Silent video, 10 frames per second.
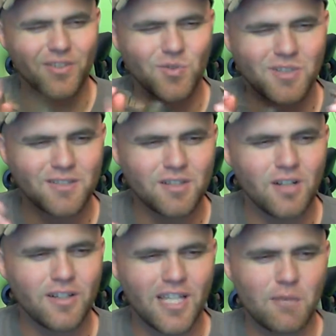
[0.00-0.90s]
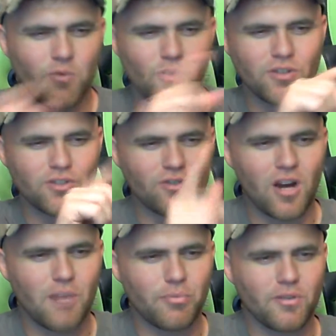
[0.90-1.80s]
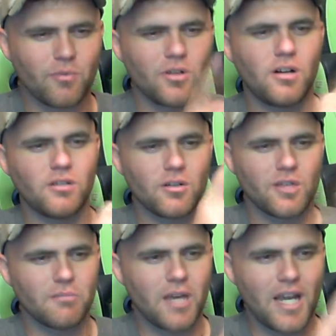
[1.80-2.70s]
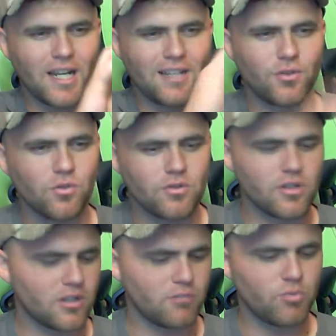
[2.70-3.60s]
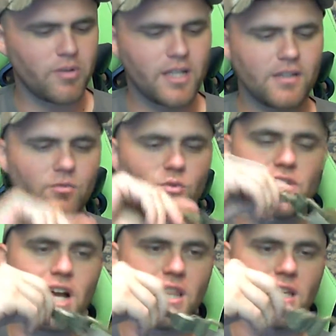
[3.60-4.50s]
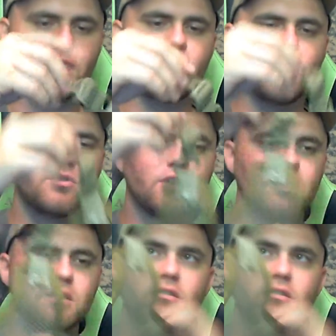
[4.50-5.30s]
one only came with one strap and went all the way around the back and had 2 adjustable bands, which I left those on.